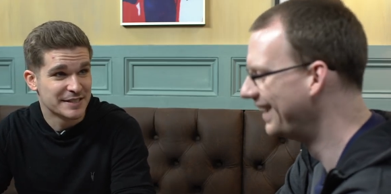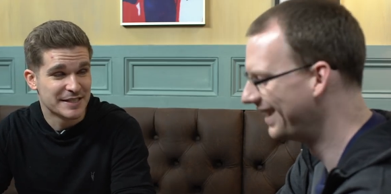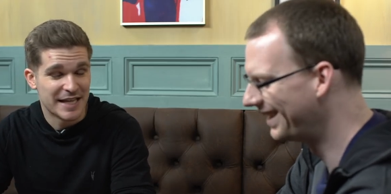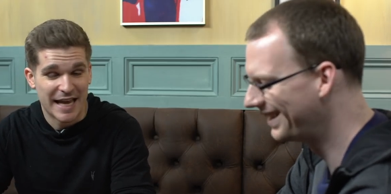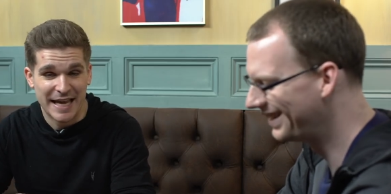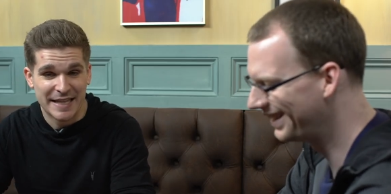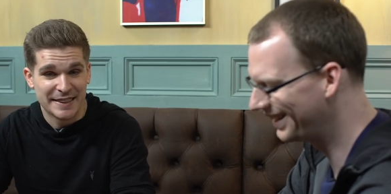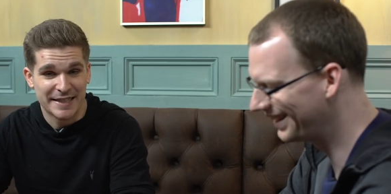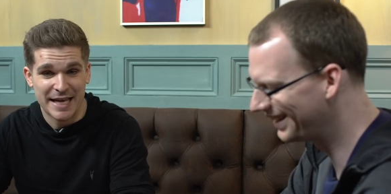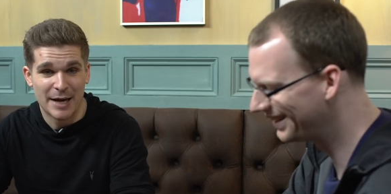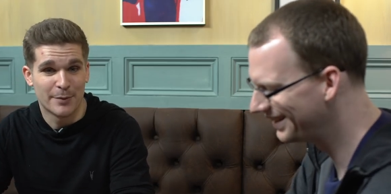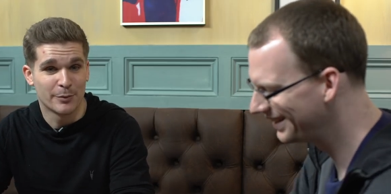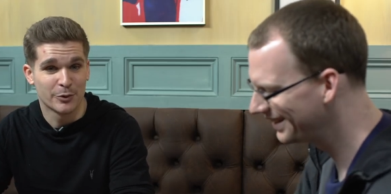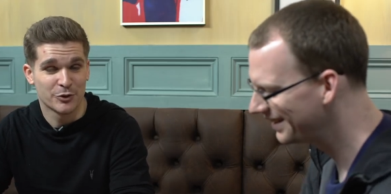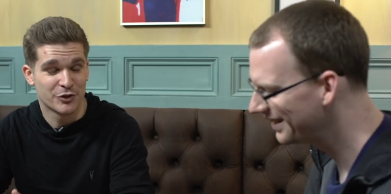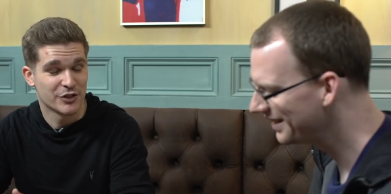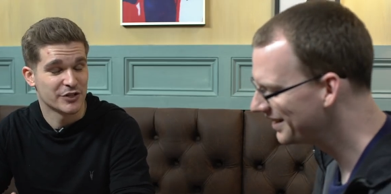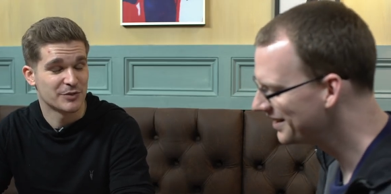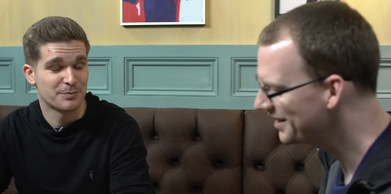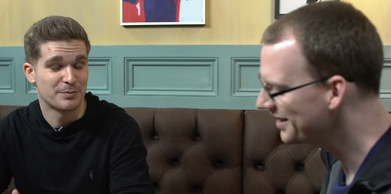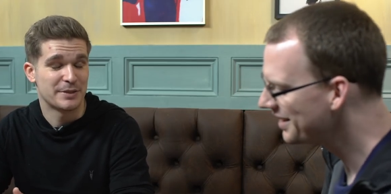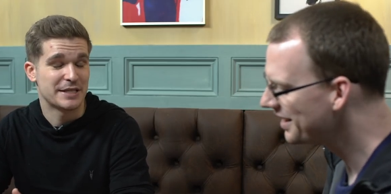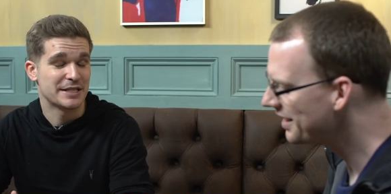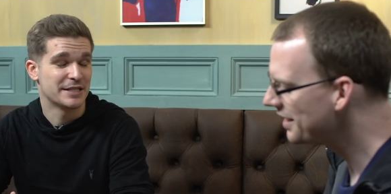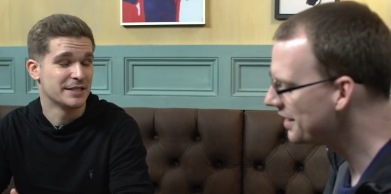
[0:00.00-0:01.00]
Speaker 1: and that would
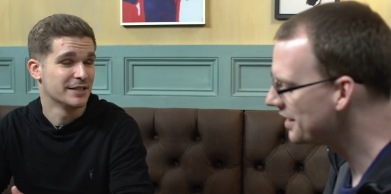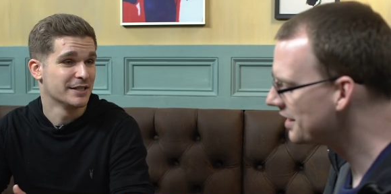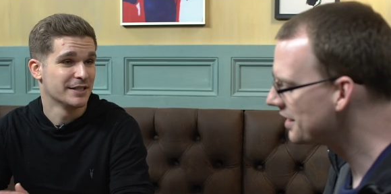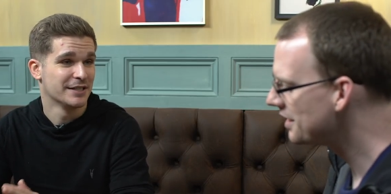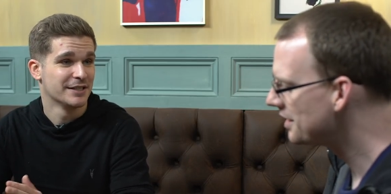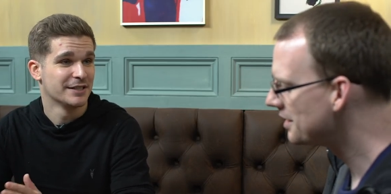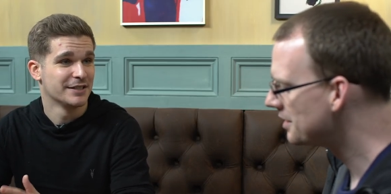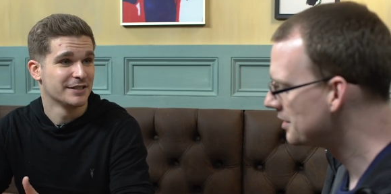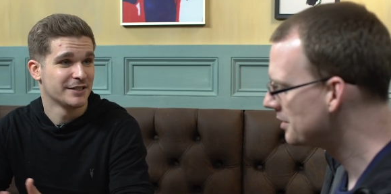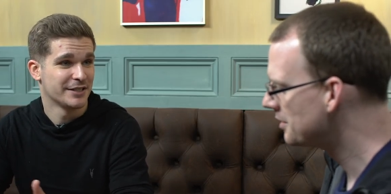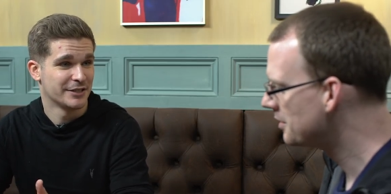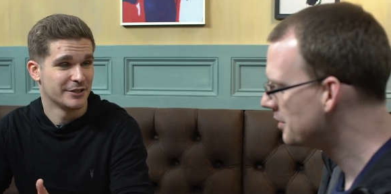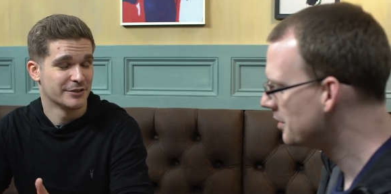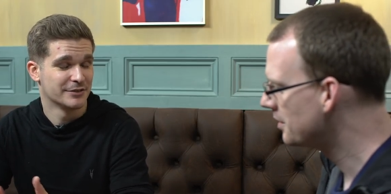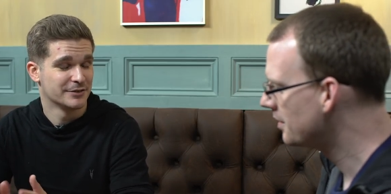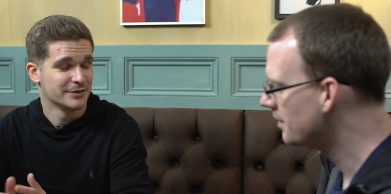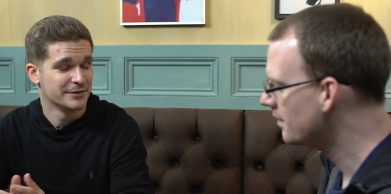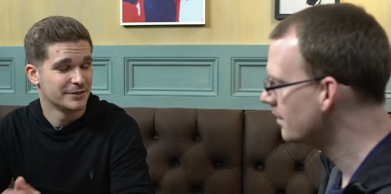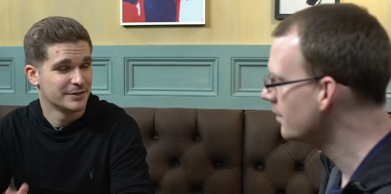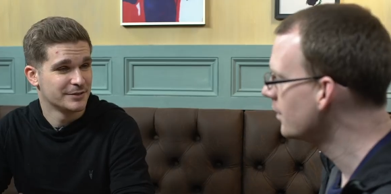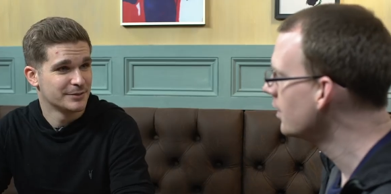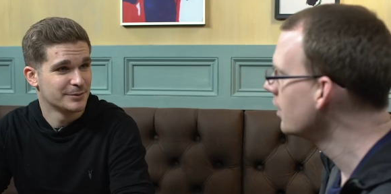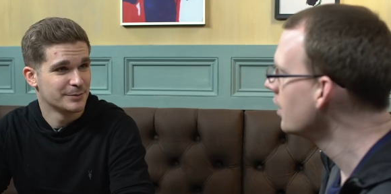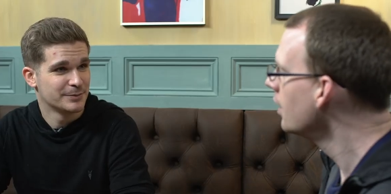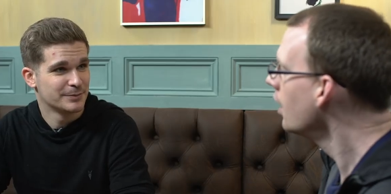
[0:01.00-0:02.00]
just be, you know,
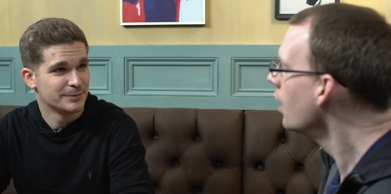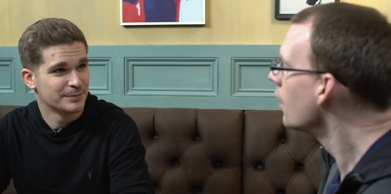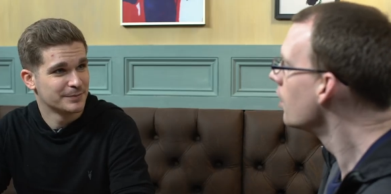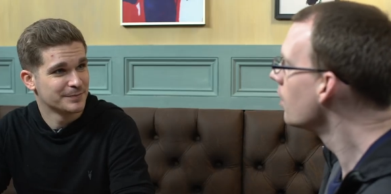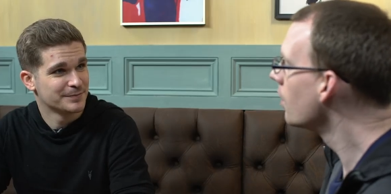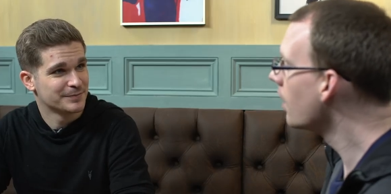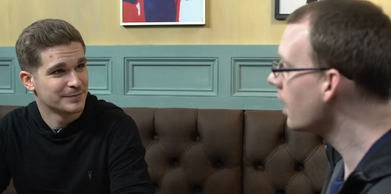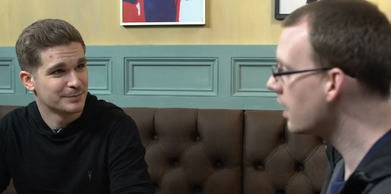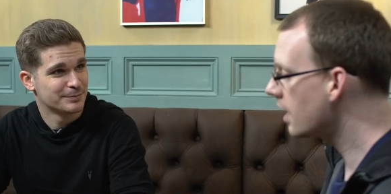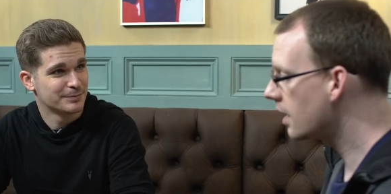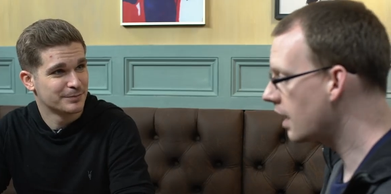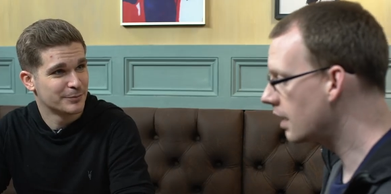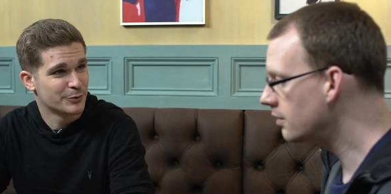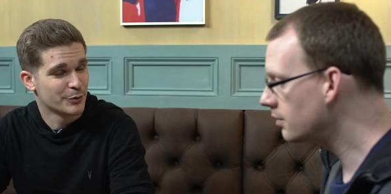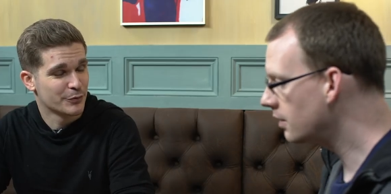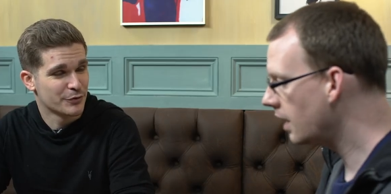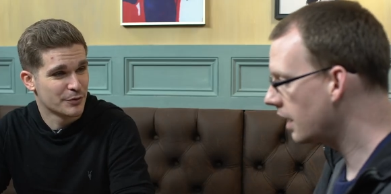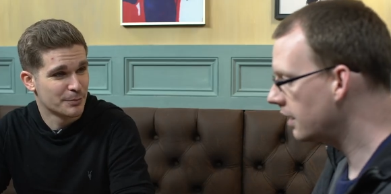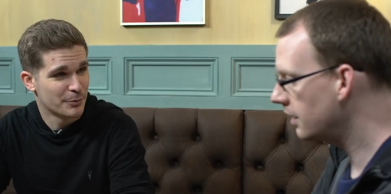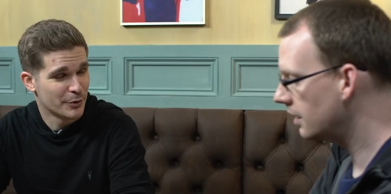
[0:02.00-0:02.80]
Speaker 2: well, and, the